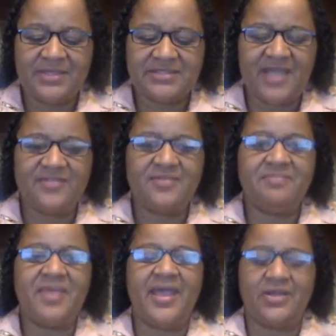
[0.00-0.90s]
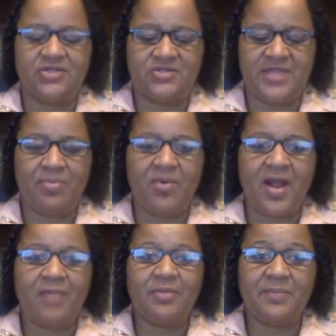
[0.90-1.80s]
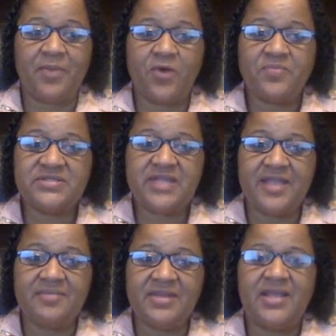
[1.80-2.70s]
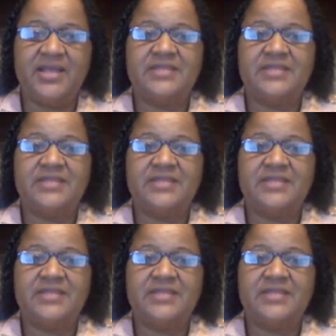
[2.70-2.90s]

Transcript: tie them back to that problem and purpose statement,